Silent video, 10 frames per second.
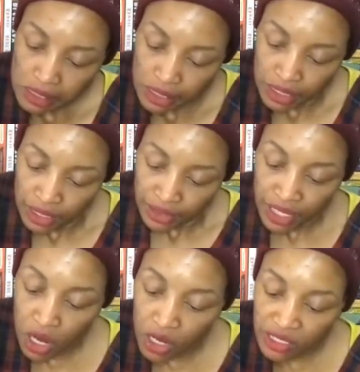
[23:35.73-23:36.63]
they're
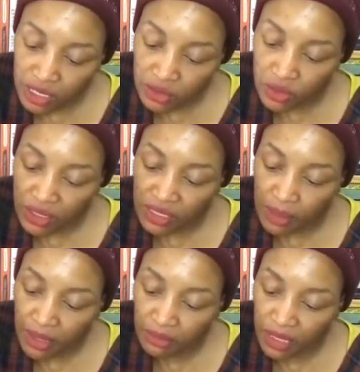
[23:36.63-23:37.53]
asking to
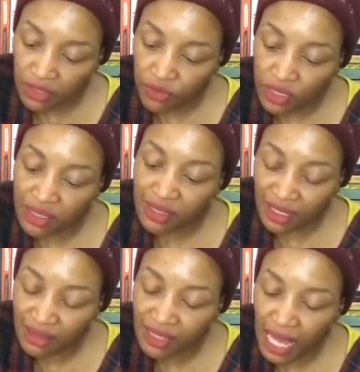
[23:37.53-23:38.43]
examine me for the second
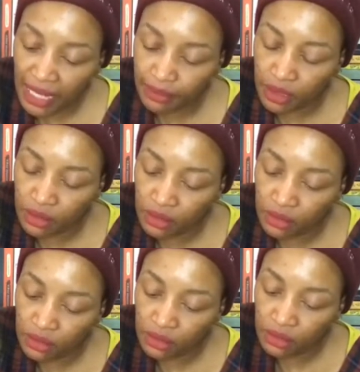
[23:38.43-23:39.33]
time.
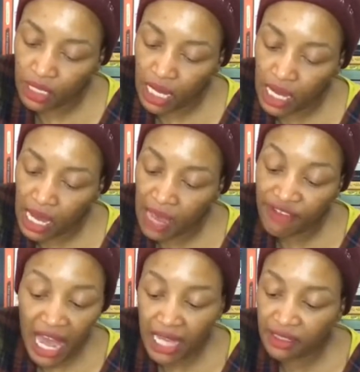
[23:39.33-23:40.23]
I've
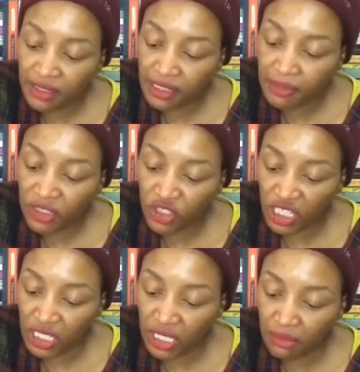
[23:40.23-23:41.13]
had this machine
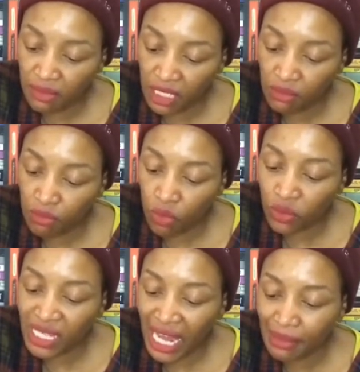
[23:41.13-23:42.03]
in me more
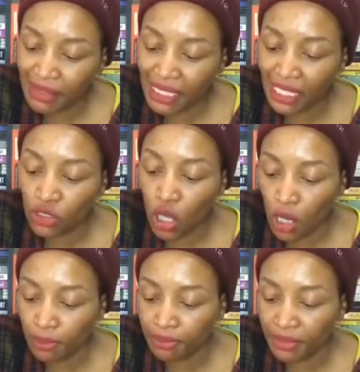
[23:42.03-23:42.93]
times than
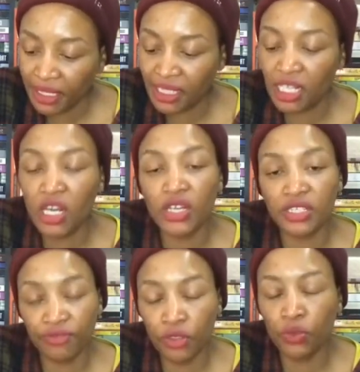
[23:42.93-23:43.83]
Tom in the last
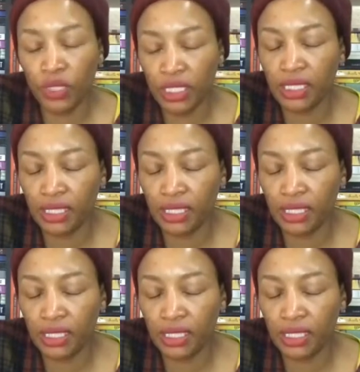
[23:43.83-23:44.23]
few weeks.